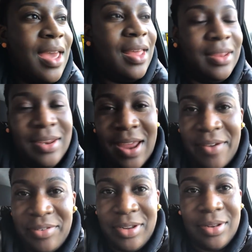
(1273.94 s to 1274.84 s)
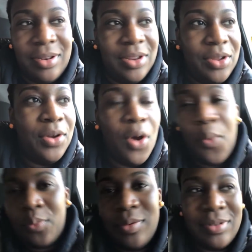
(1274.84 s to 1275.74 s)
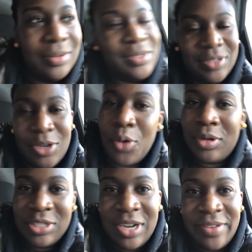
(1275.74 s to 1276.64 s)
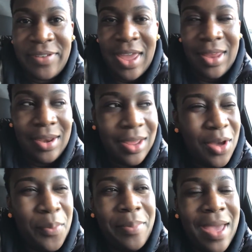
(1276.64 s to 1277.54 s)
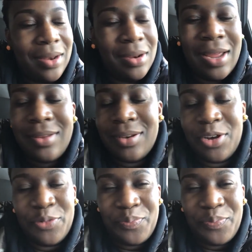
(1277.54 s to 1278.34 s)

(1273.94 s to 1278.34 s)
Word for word: And then have to go to JFK and then go back. Like, no.